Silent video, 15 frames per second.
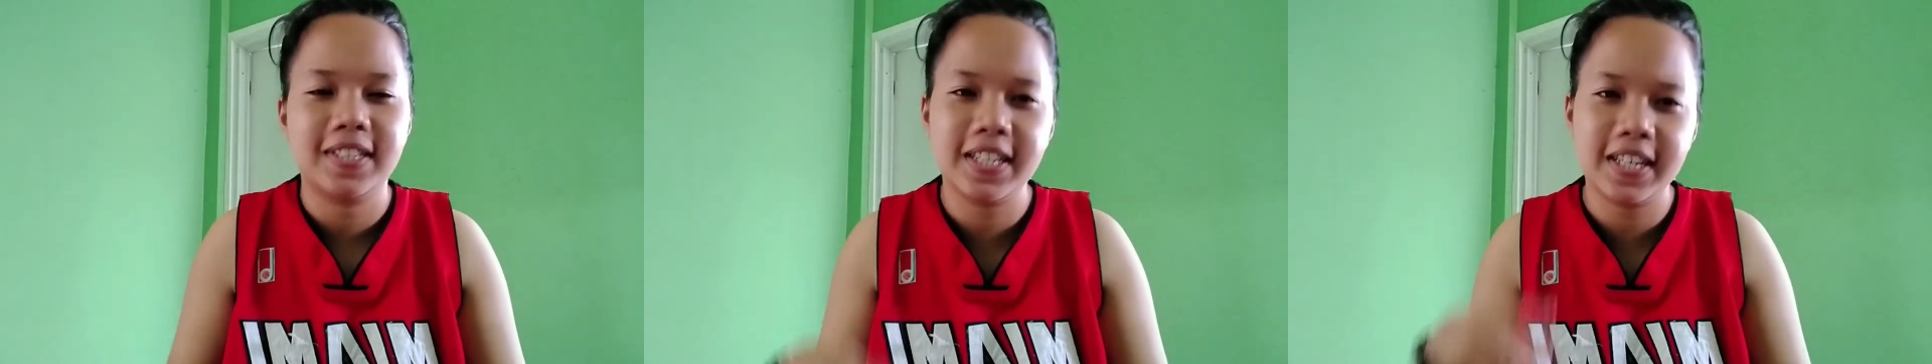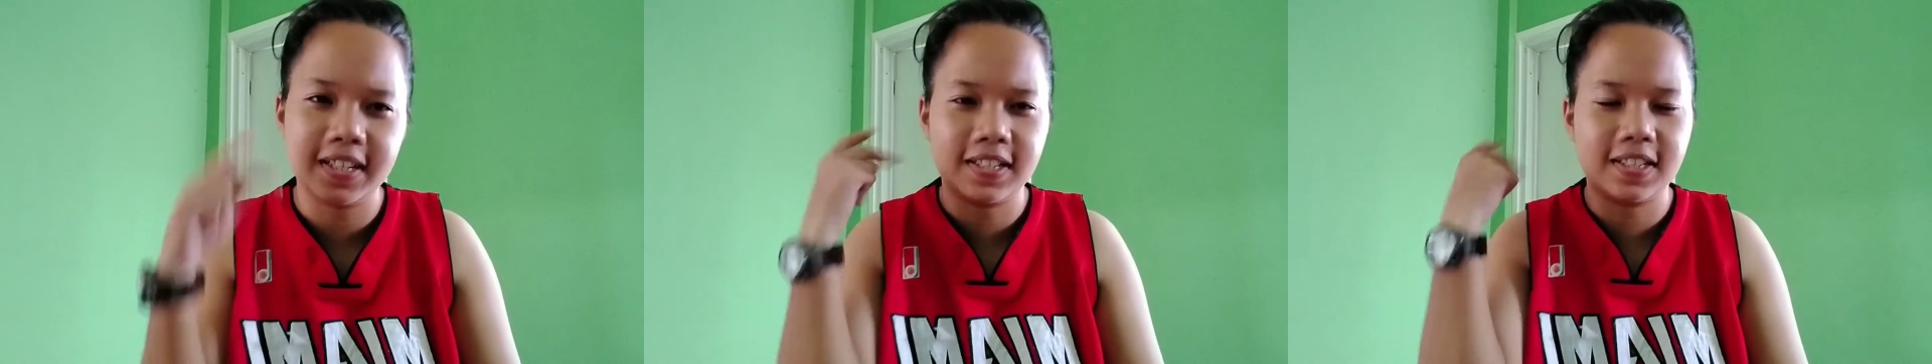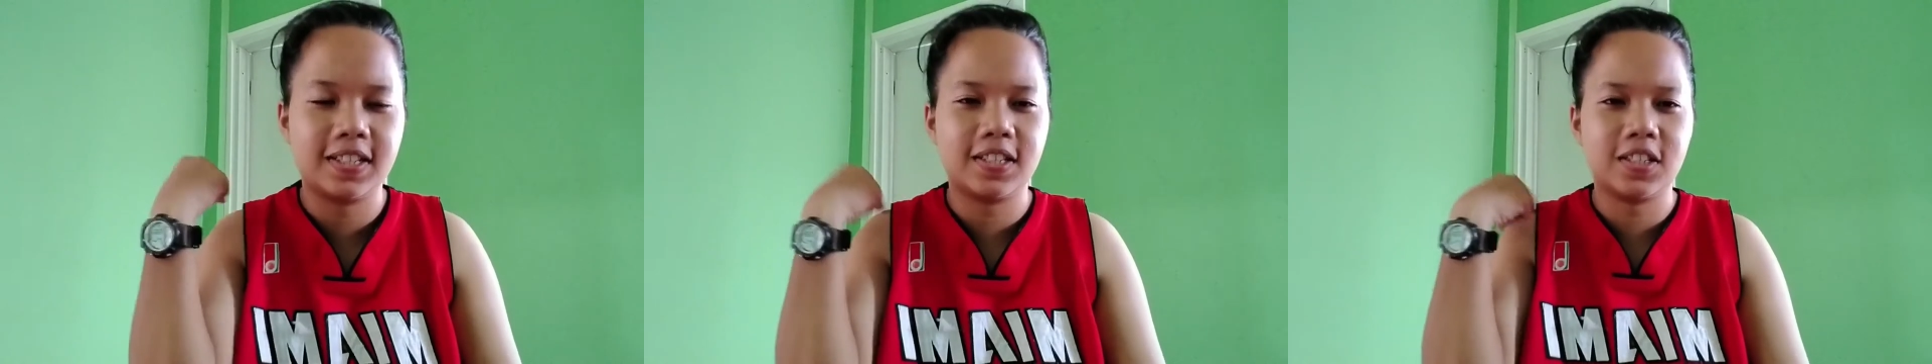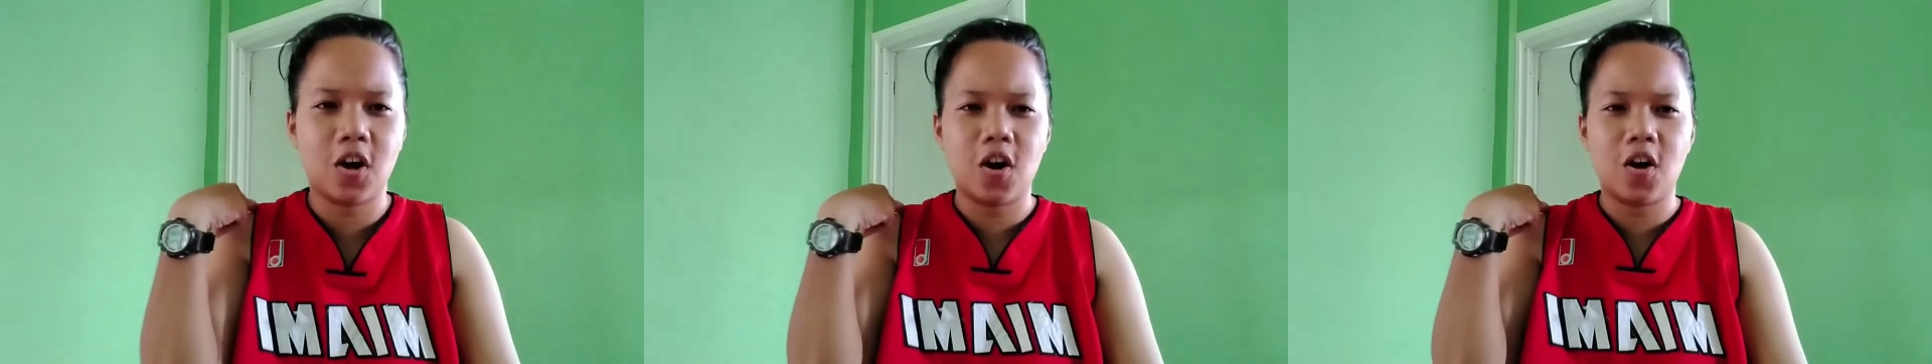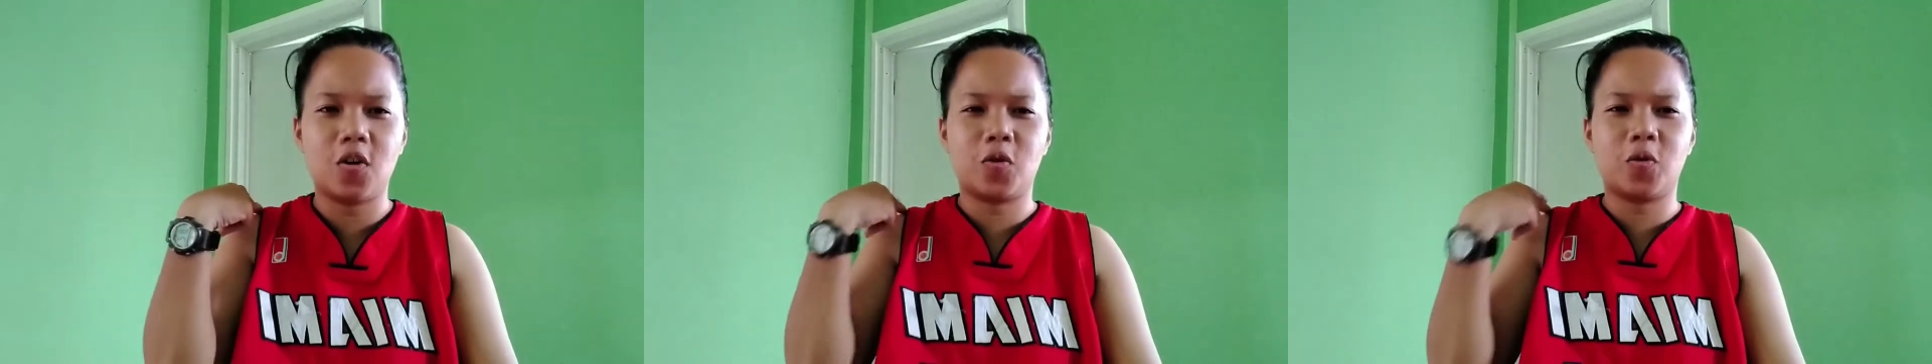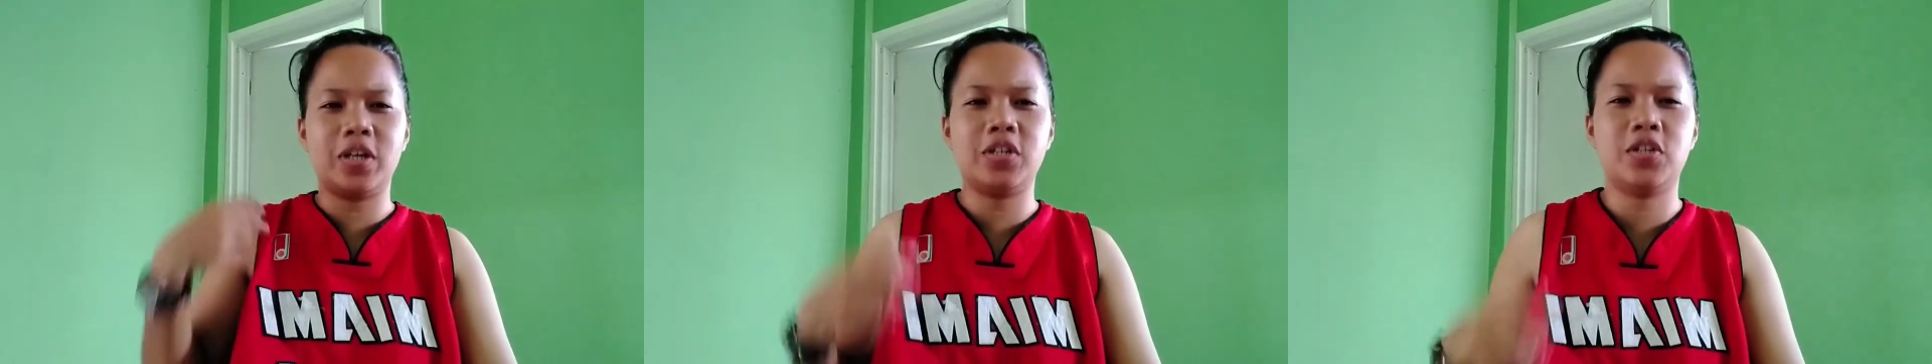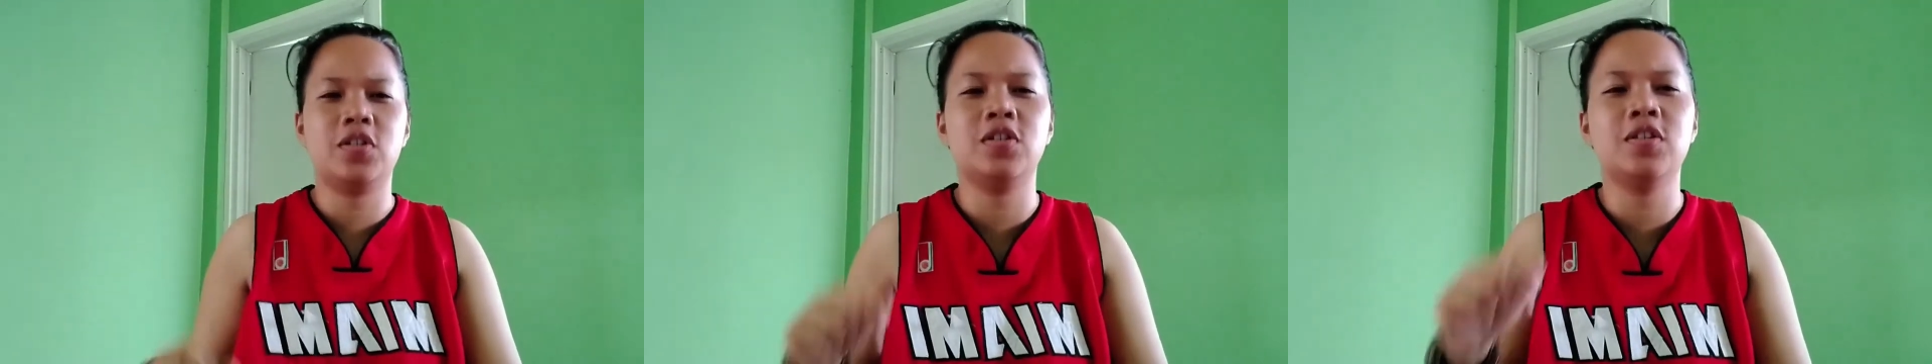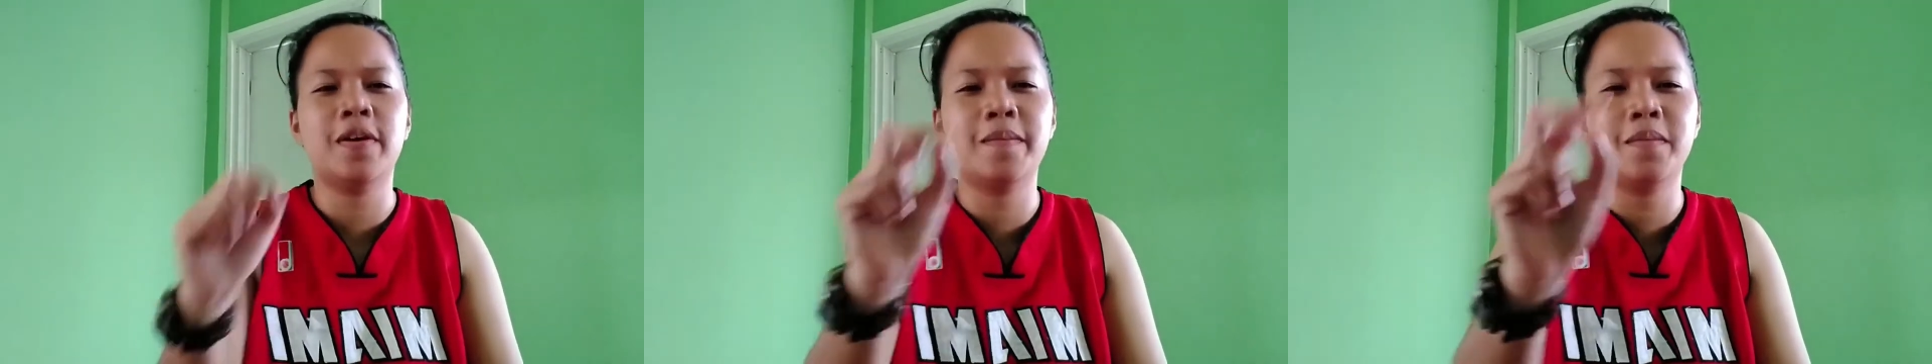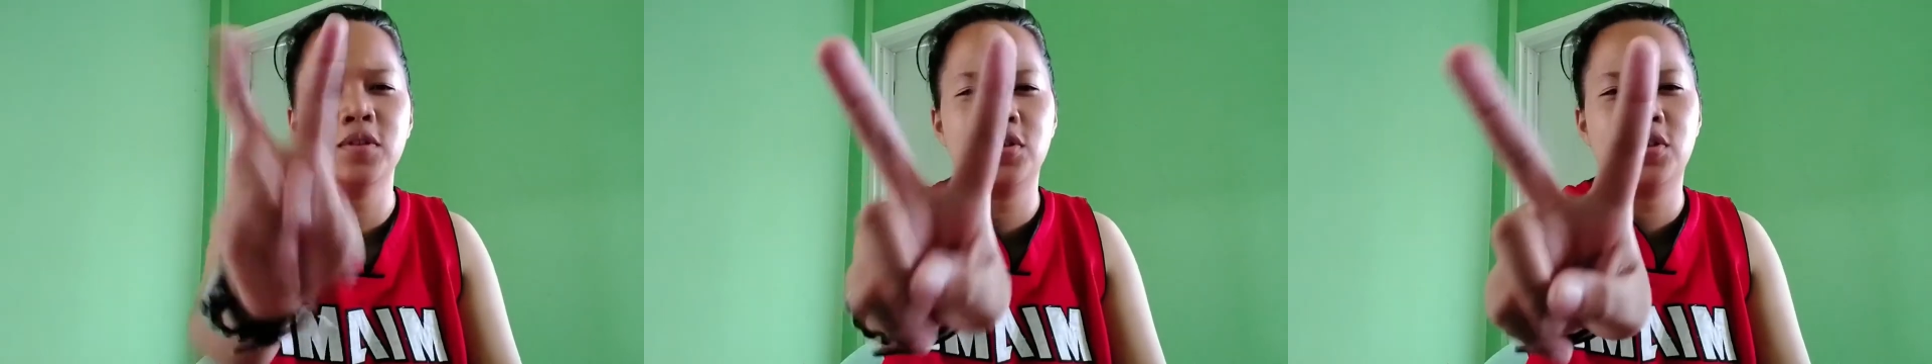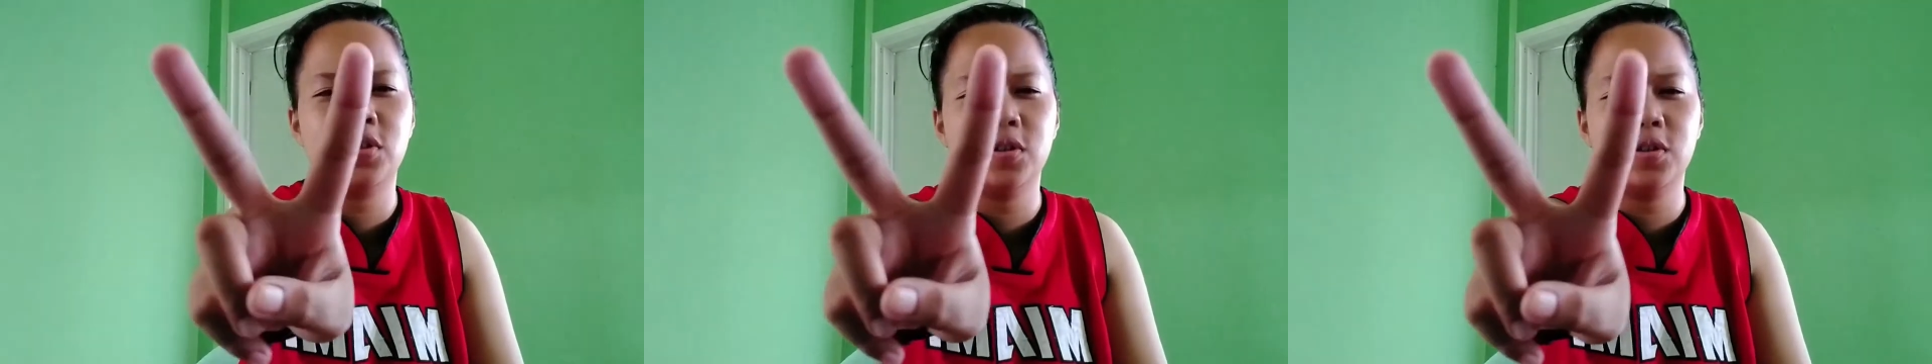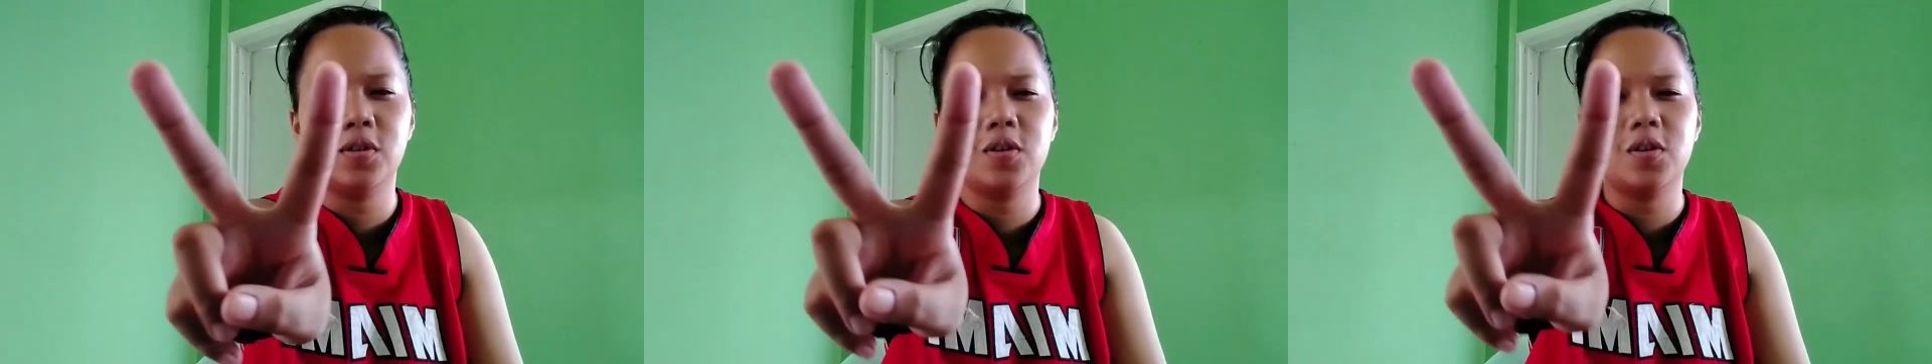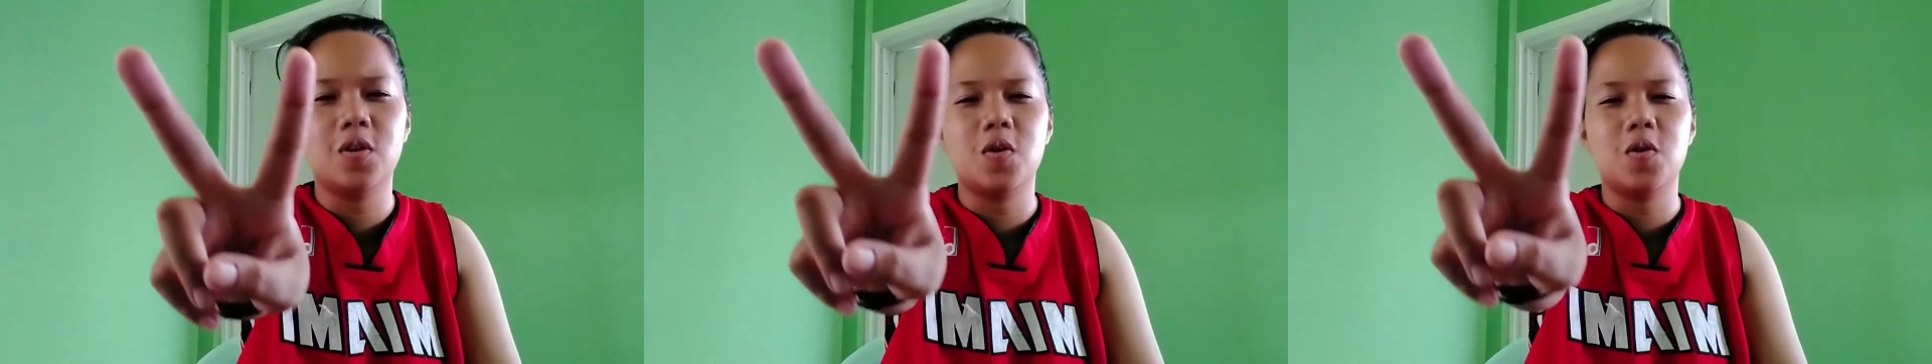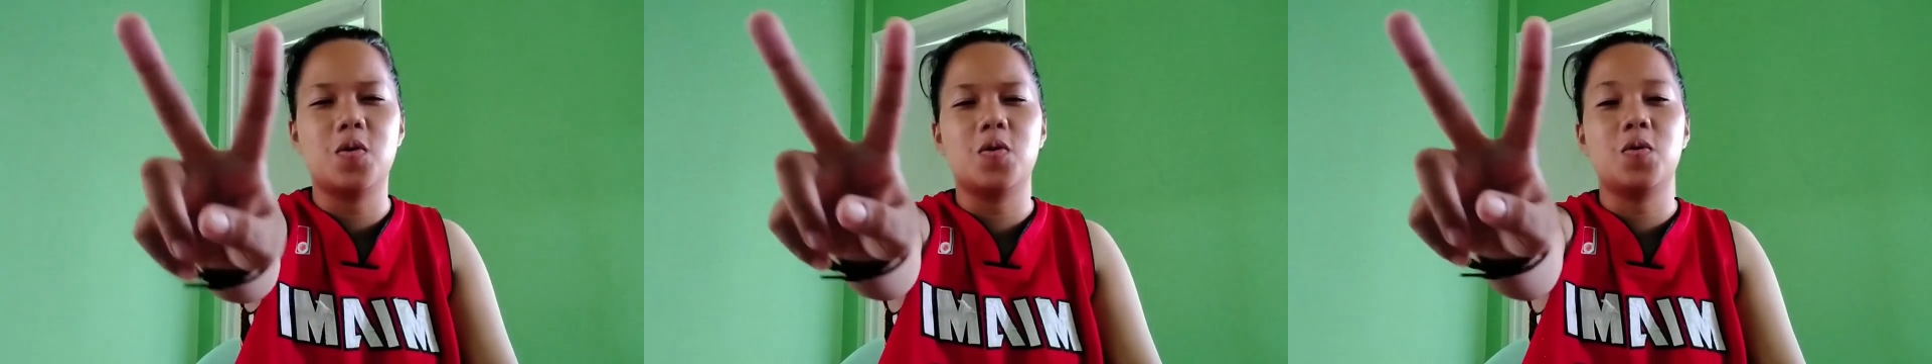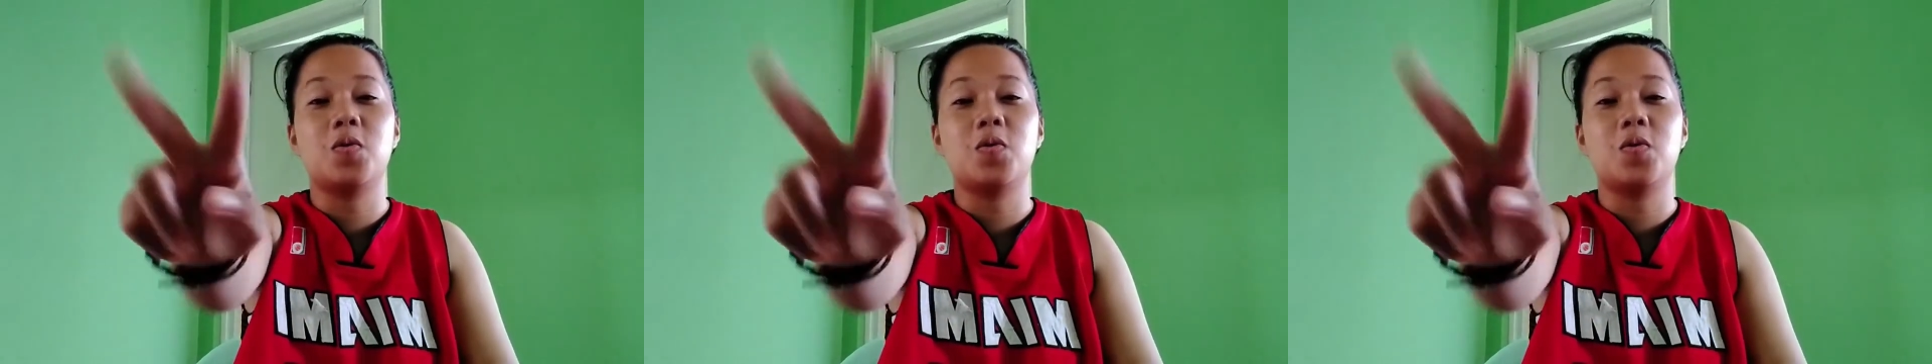Yes, so question number two.